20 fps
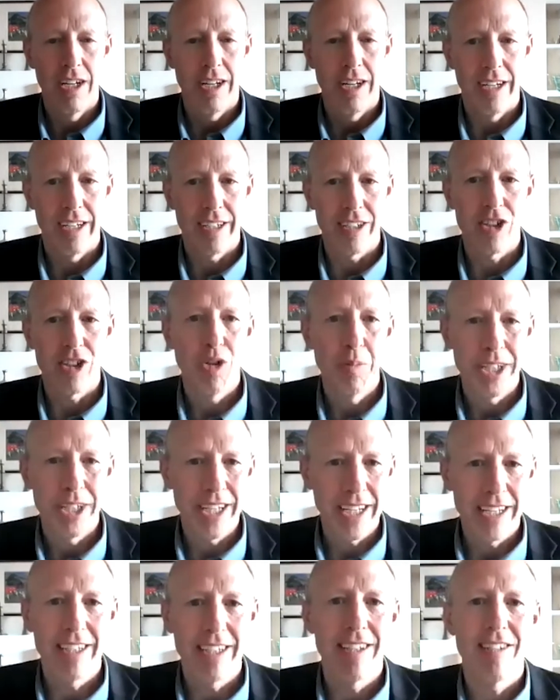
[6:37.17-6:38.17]

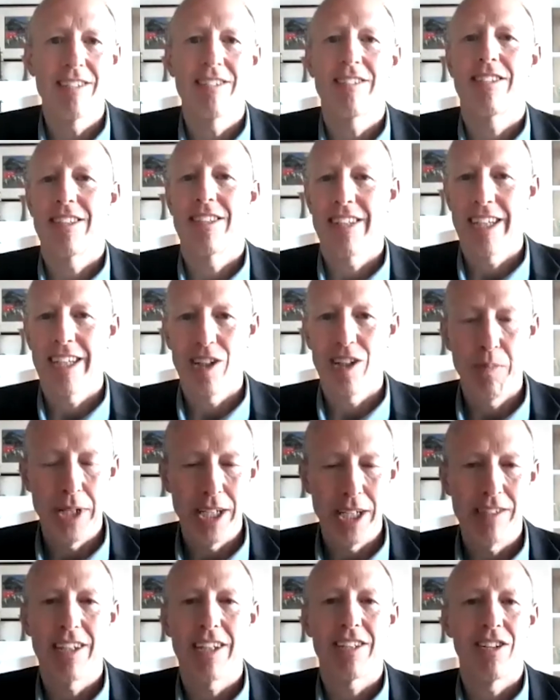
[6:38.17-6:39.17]
Kubernetes,
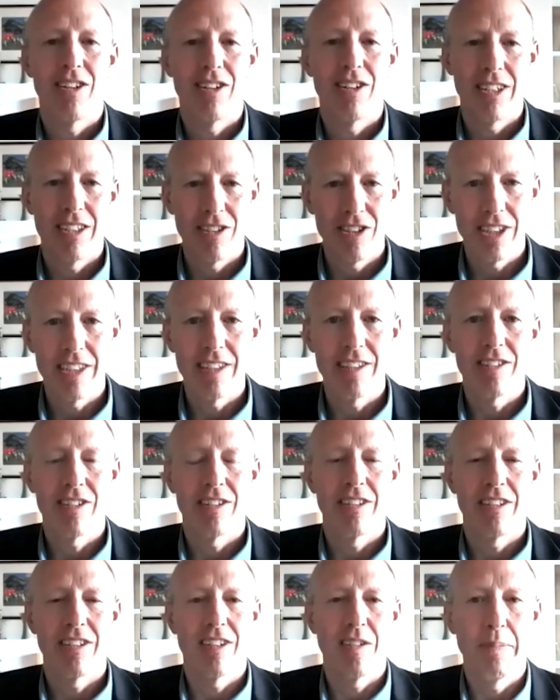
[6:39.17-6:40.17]
container-based technologies
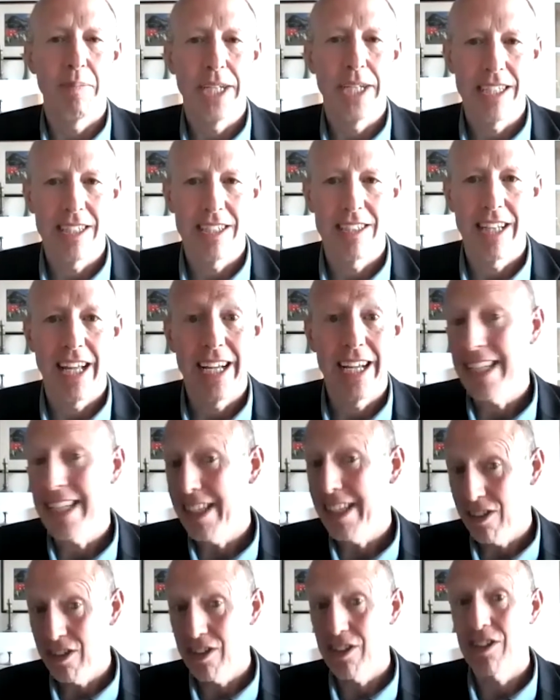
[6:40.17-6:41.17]
are making that
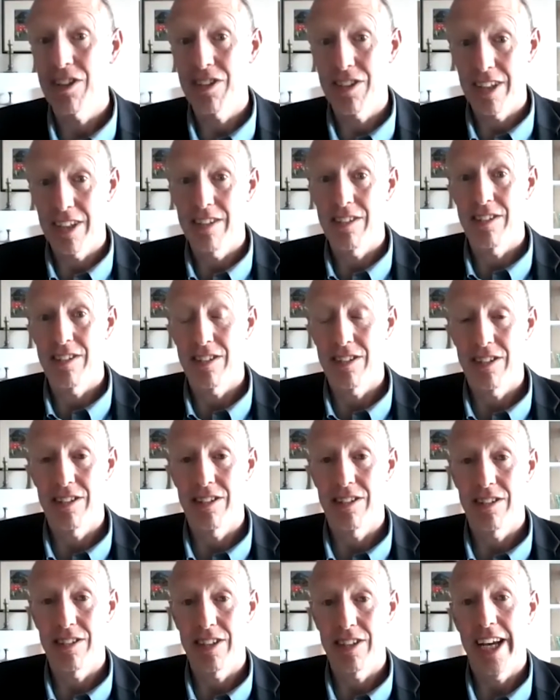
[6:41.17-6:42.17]
easier
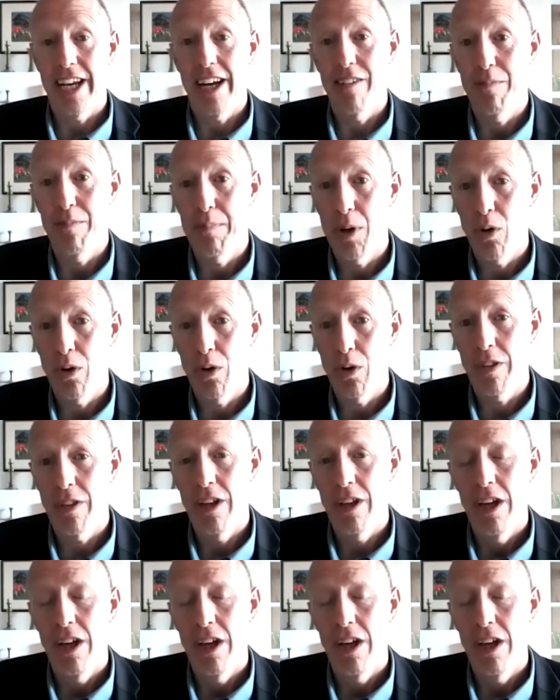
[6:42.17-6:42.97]
to have both.